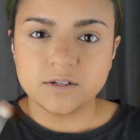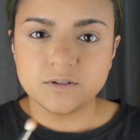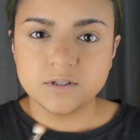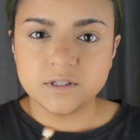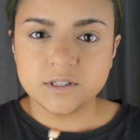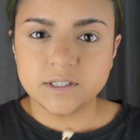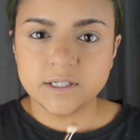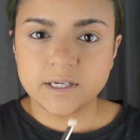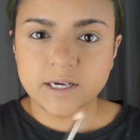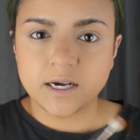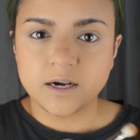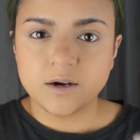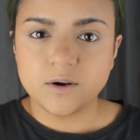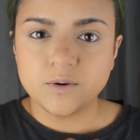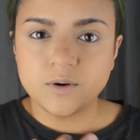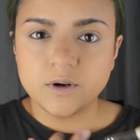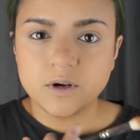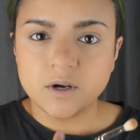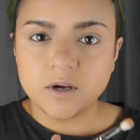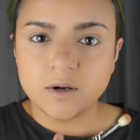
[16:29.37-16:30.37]
Do you see
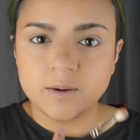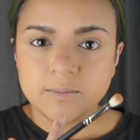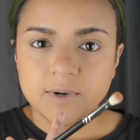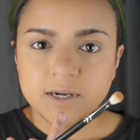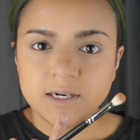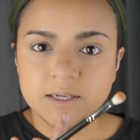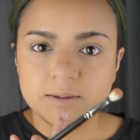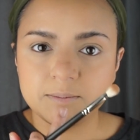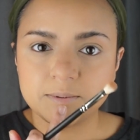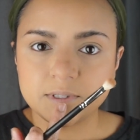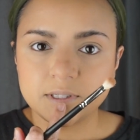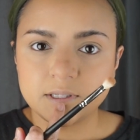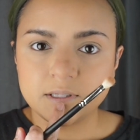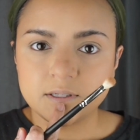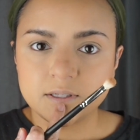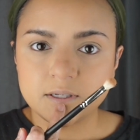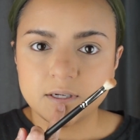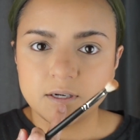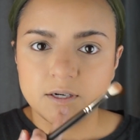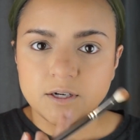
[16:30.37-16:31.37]
how my lips
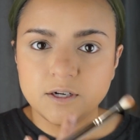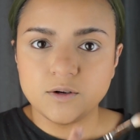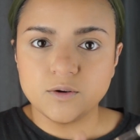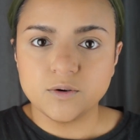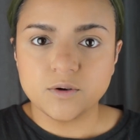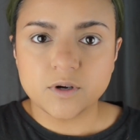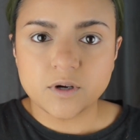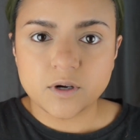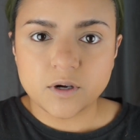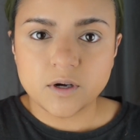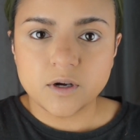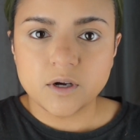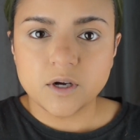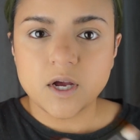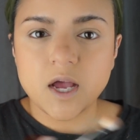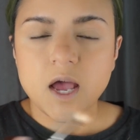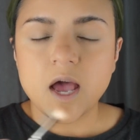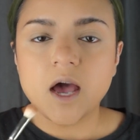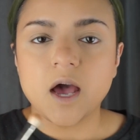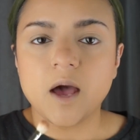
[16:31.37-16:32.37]
instantly look
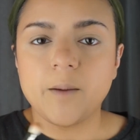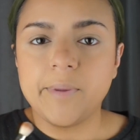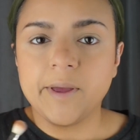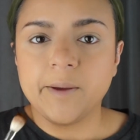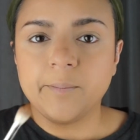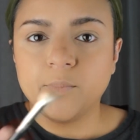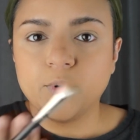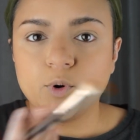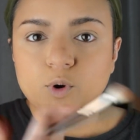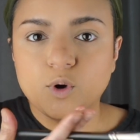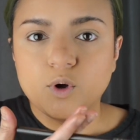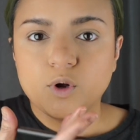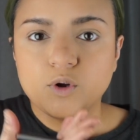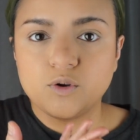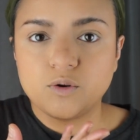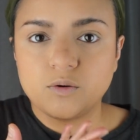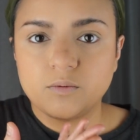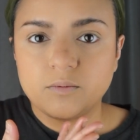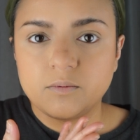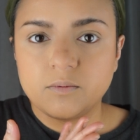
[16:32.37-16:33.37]
a bit more
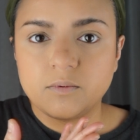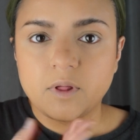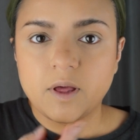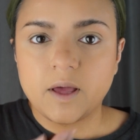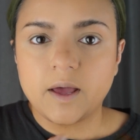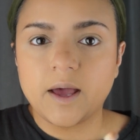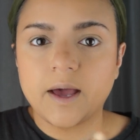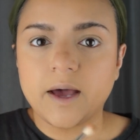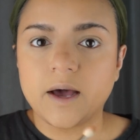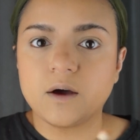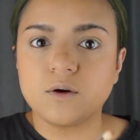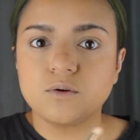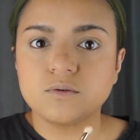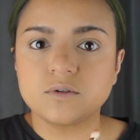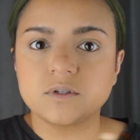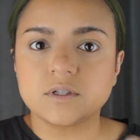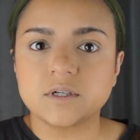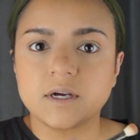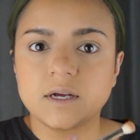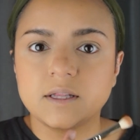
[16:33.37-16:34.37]

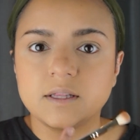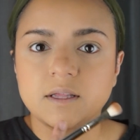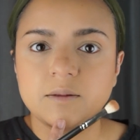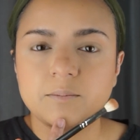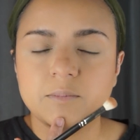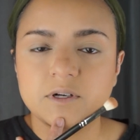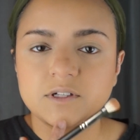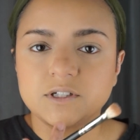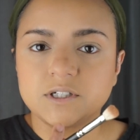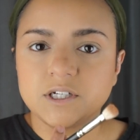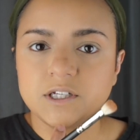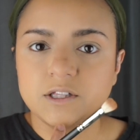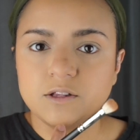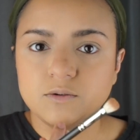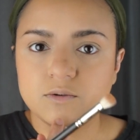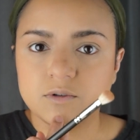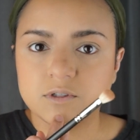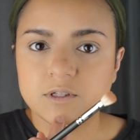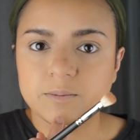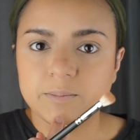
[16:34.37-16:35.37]
out, and then my chin
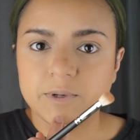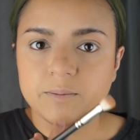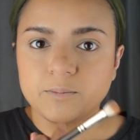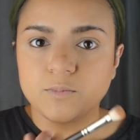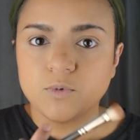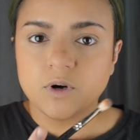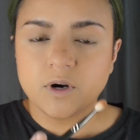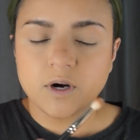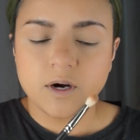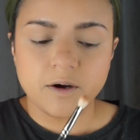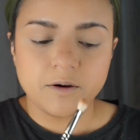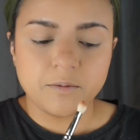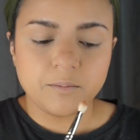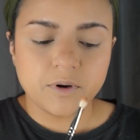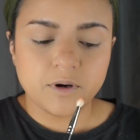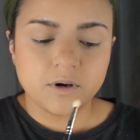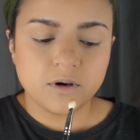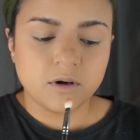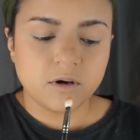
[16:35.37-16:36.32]
looks a bit more up?